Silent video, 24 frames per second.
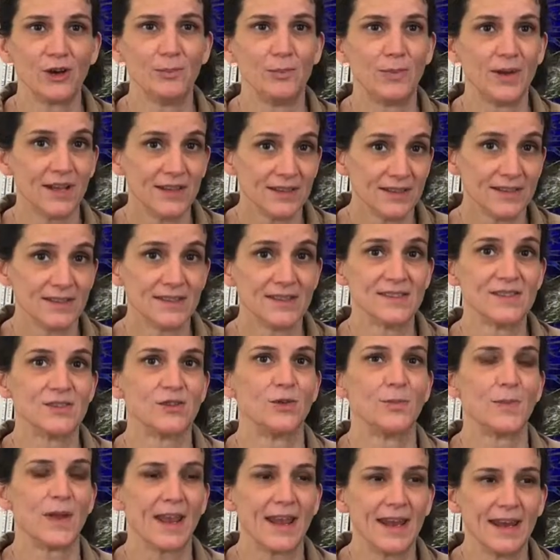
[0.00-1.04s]
or buttons
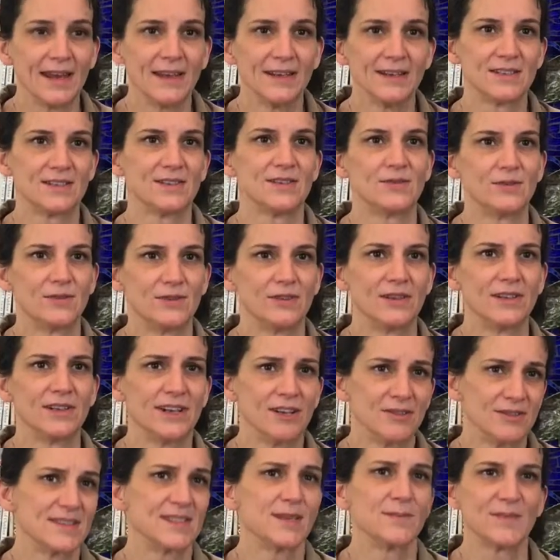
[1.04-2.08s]
or paint, or
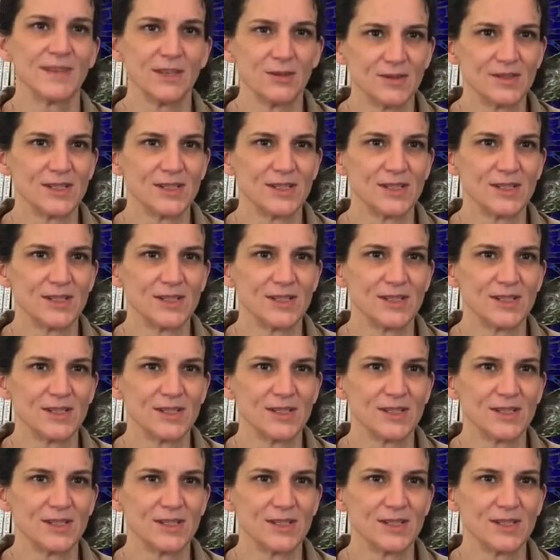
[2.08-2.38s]
you know, something